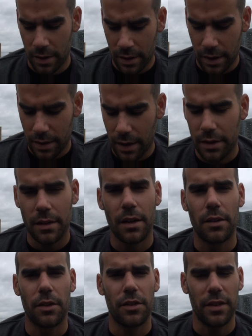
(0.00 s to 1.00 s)
and I didn't
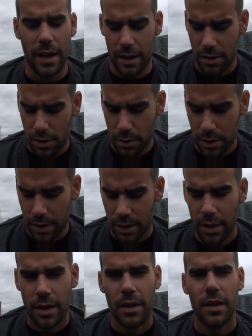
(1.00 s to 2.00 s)
understand you, and
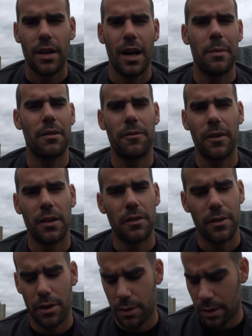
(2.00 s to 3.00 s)
I made fun
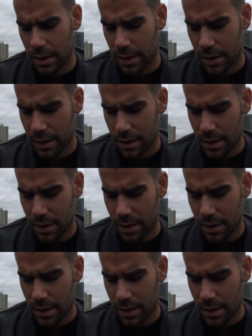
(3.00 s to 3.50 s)
of you, and I